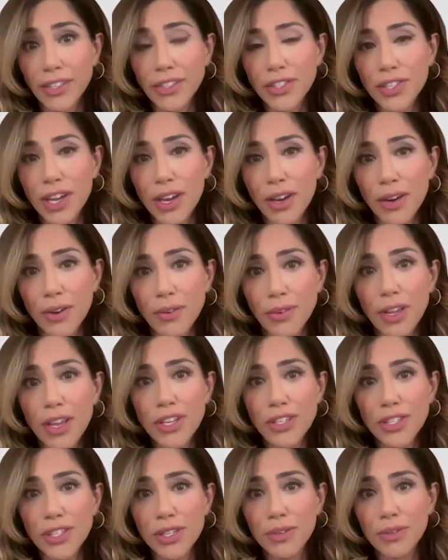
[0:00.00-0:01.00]
So
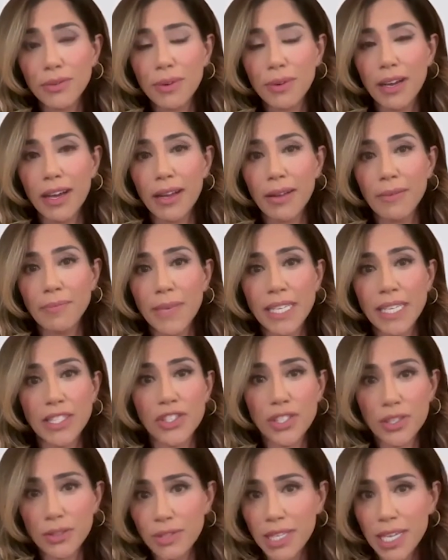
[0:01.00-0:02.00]
do you,
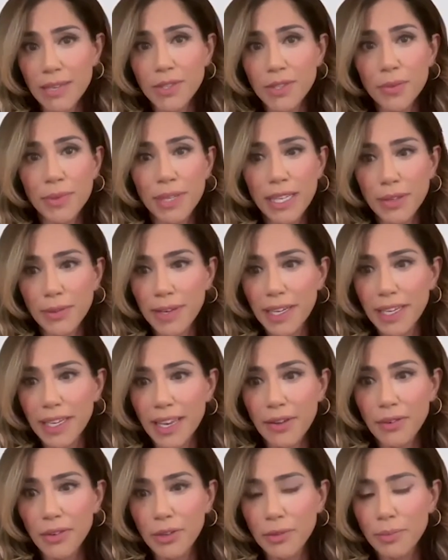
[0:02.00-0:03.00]
it's 2 times a week
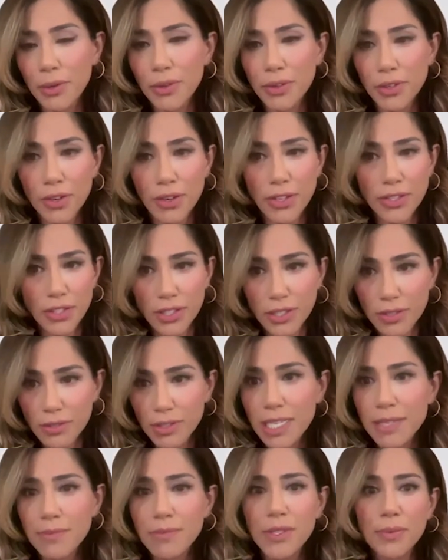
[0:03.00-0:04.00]
right now. Our protocols
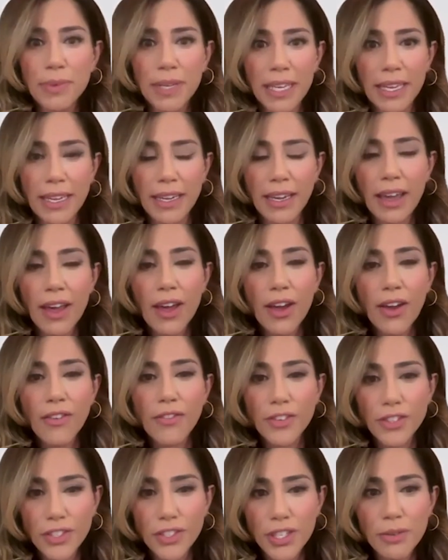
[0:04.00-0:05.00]
2 times a week
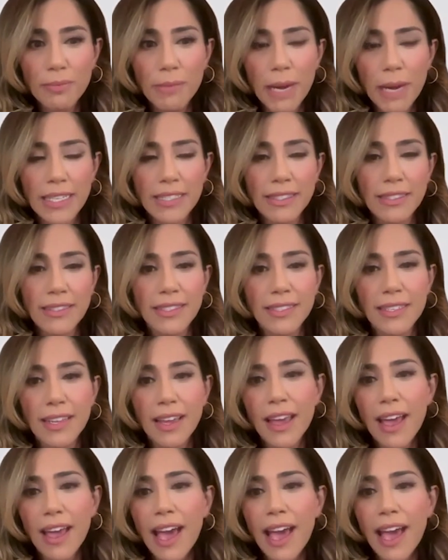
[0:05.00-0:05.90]
for 2 months.